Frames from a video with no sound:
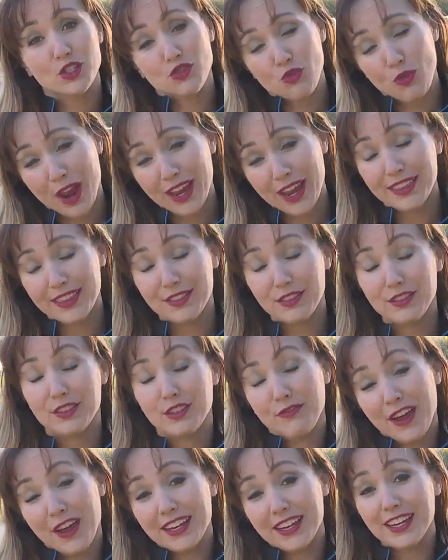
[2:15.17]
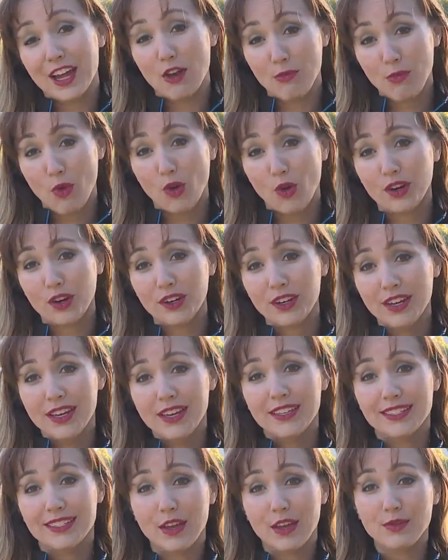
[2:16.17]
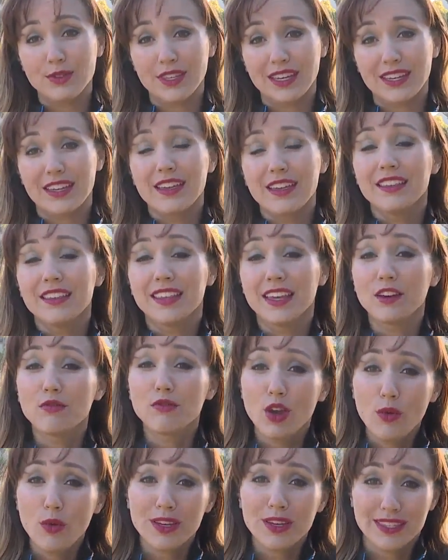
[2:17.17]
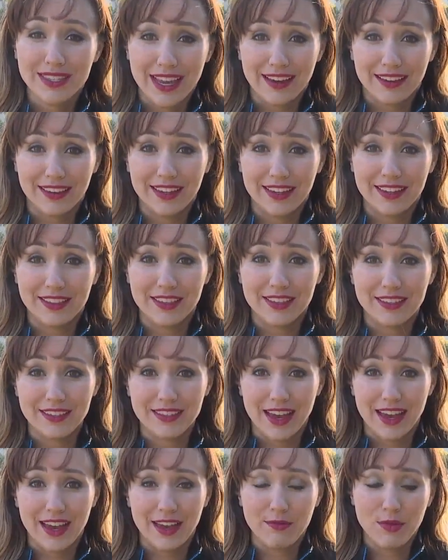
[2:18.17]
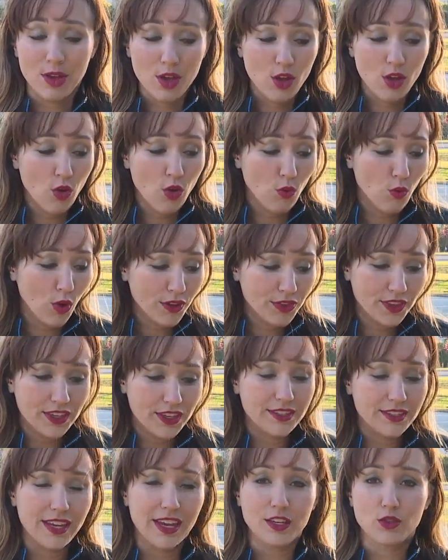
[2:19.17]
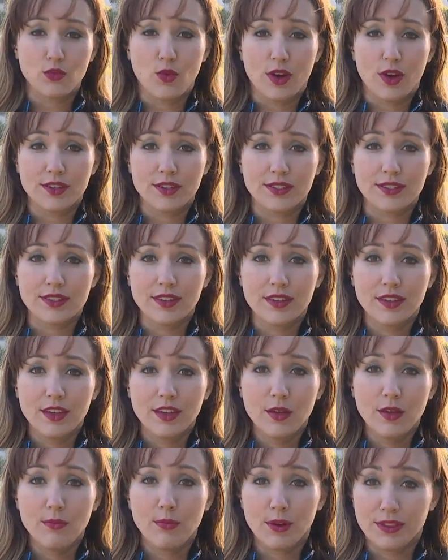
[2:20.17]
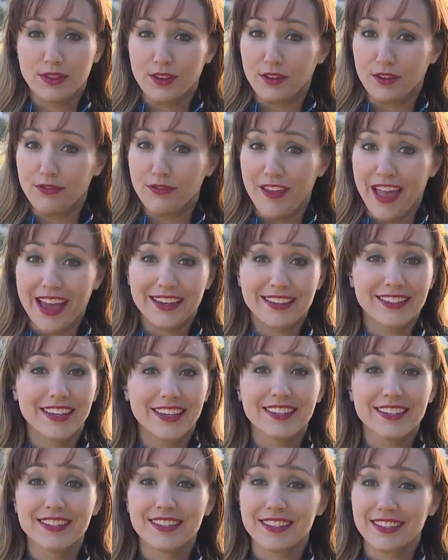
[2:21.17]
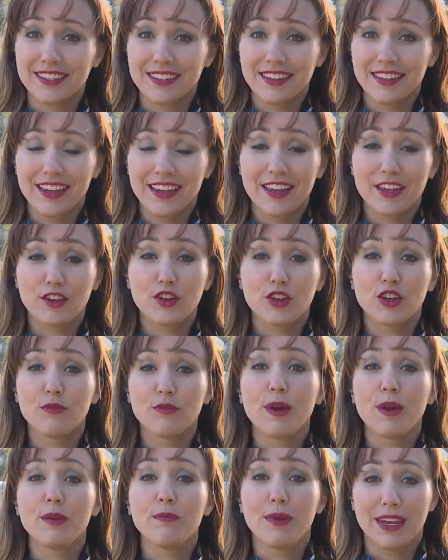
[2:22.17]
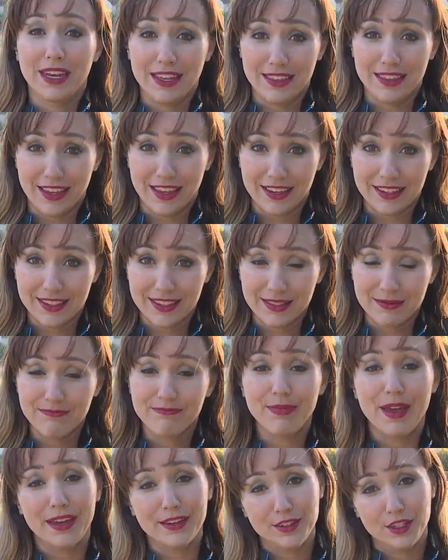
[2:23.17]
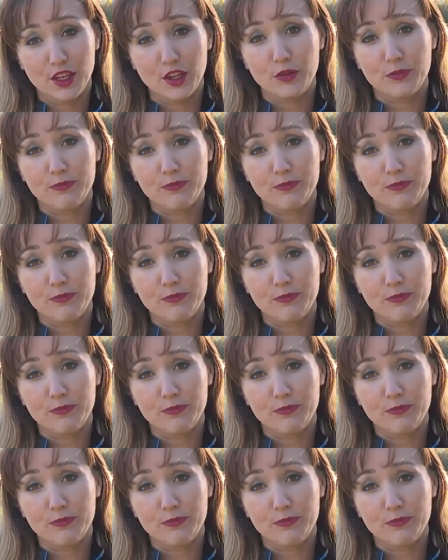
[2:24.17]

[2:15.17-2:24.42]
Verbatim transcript: Try to find out more. Sounds like they don't know exactly at this time what the intent was, but the fact is, it could have been many things. Yeah, Back we, to you.